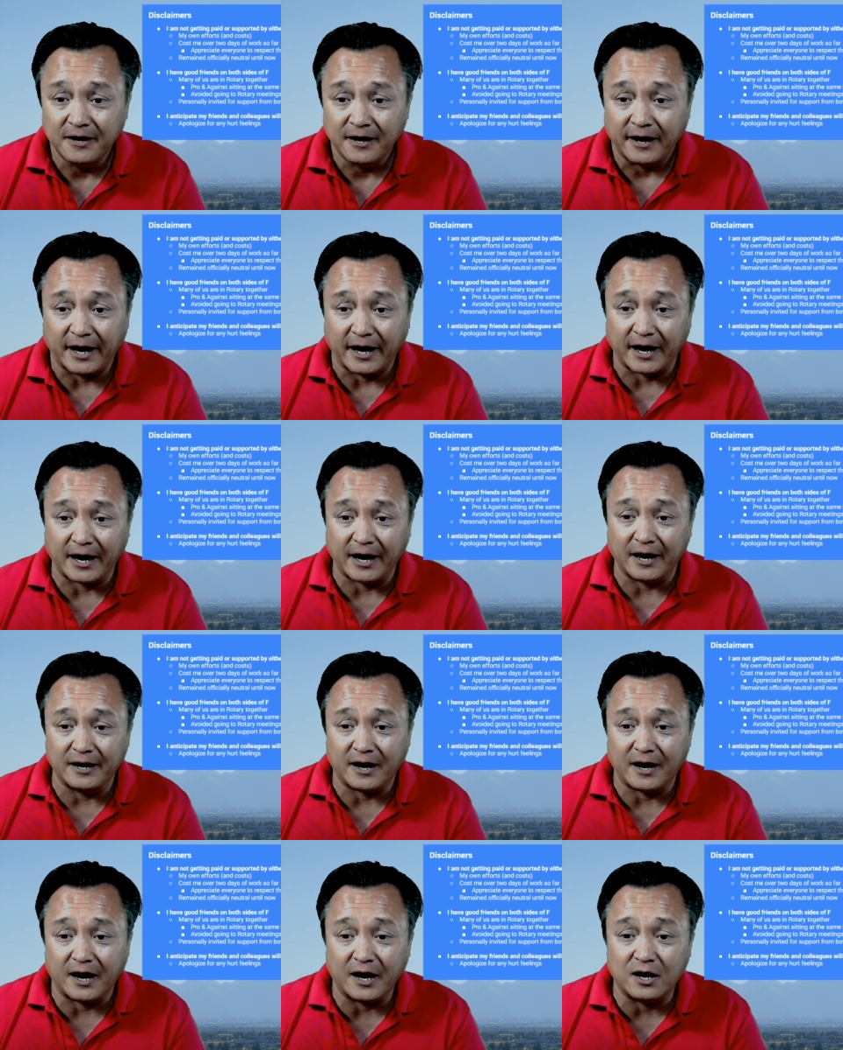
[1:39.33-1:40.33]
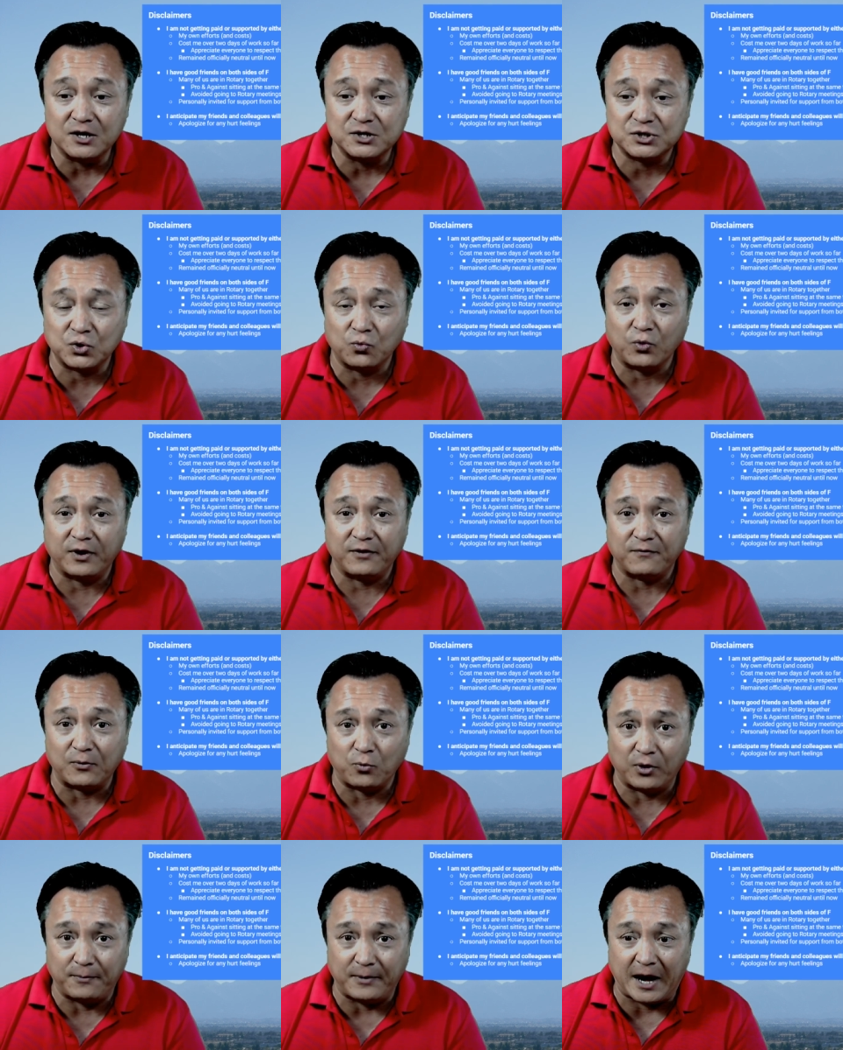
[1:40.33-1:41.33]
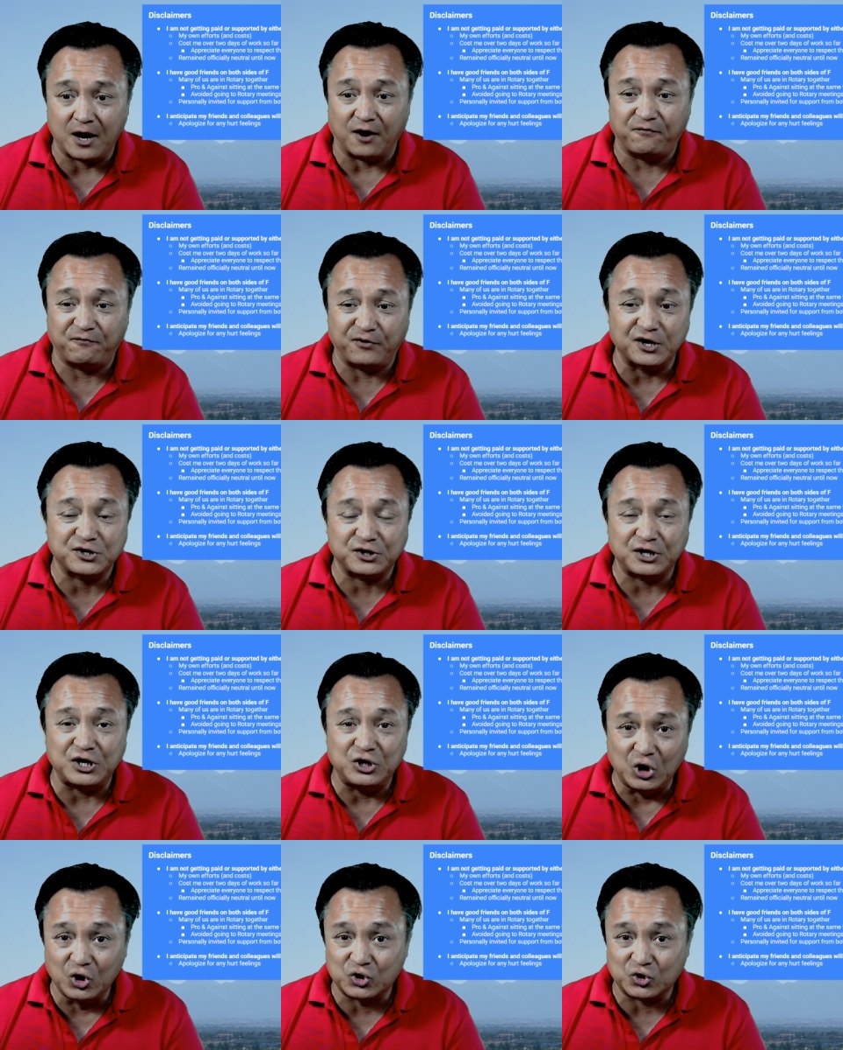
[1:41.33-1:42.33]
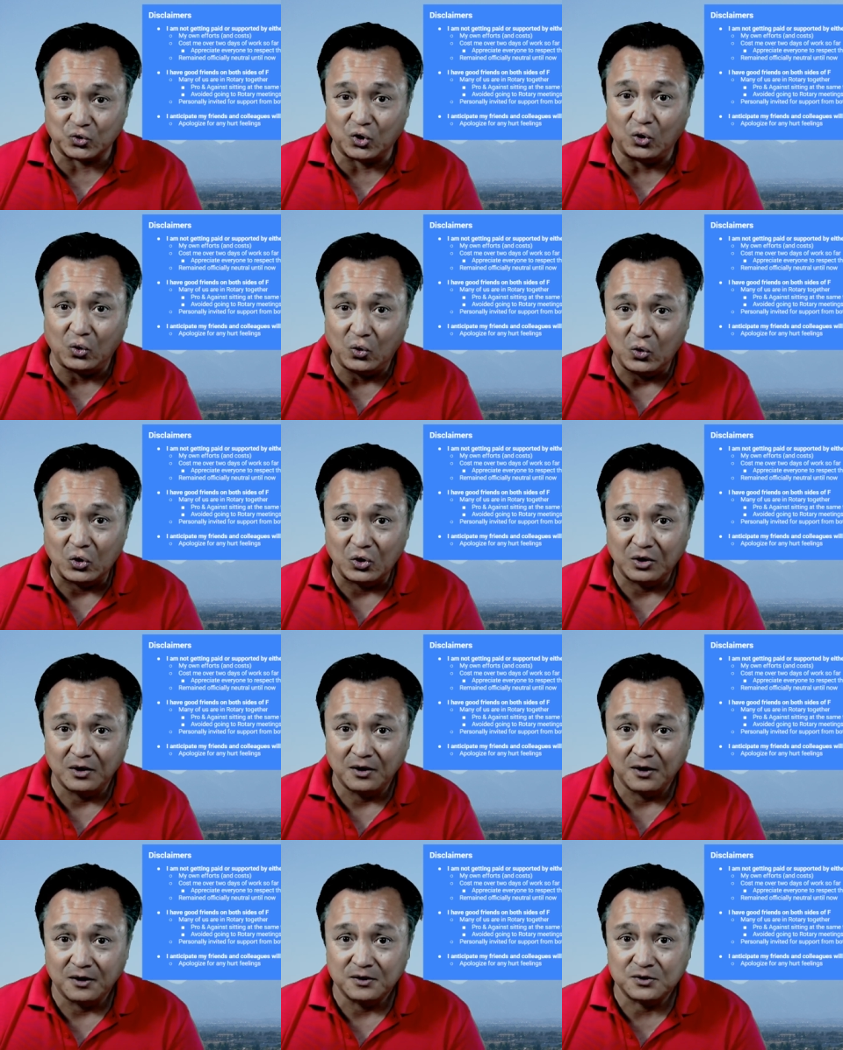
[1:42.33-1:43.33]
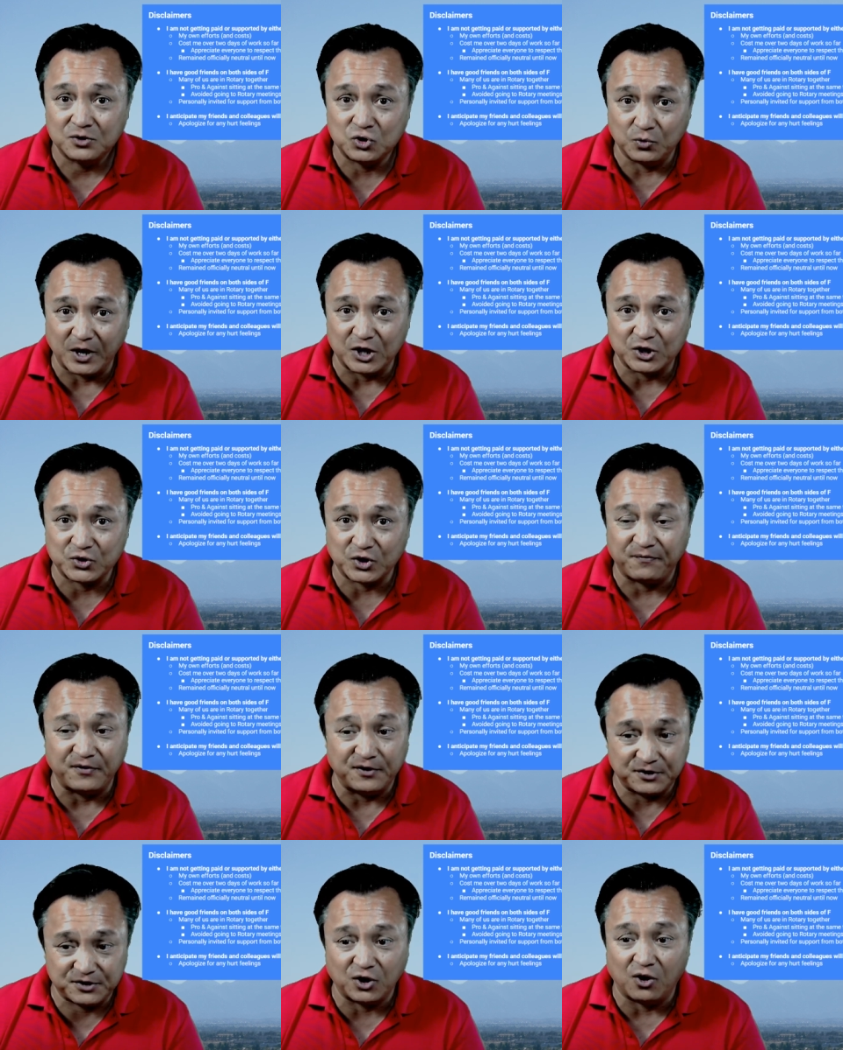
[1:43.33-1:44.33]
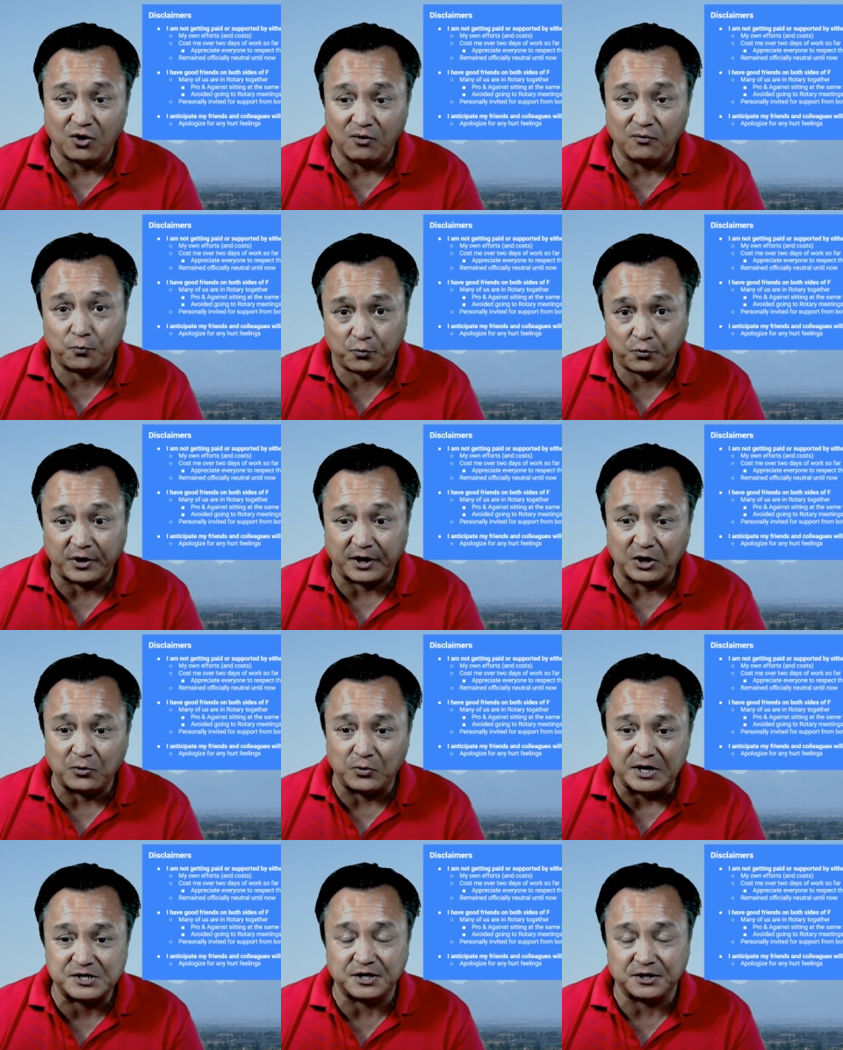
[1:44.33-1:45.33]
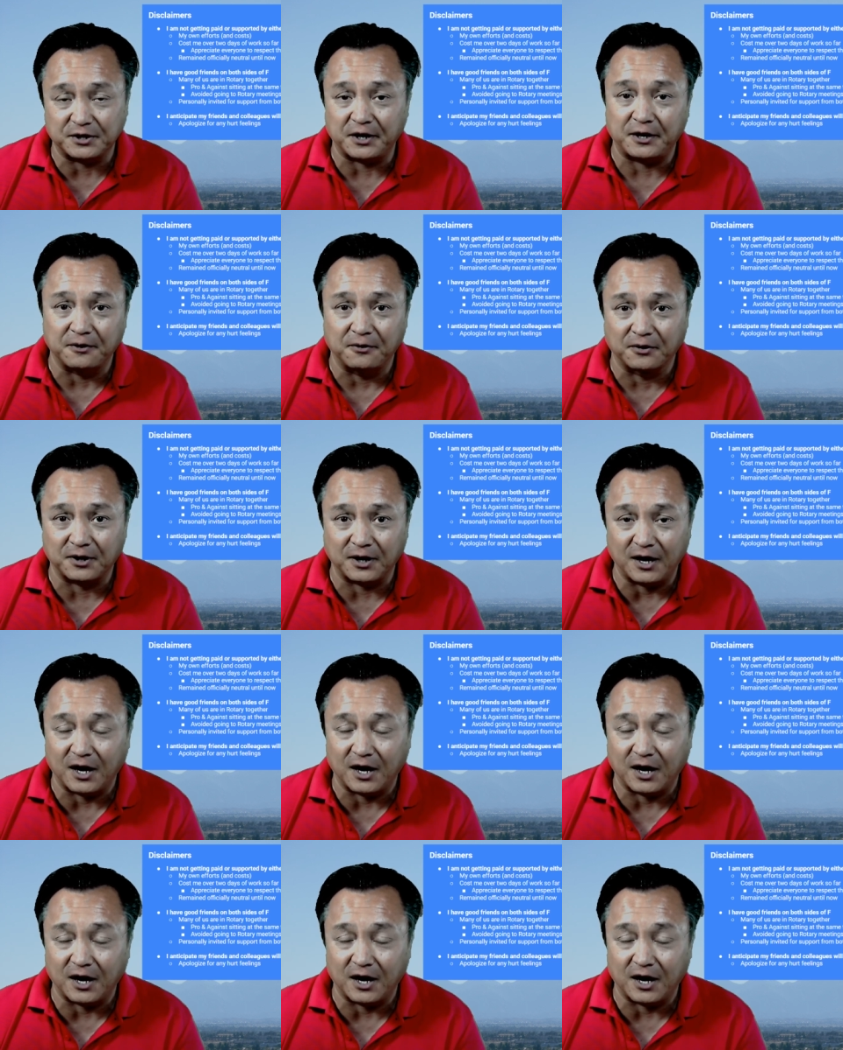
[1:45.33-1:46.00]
And I also re remain officially neutral to Measure F until fairly recently, okay?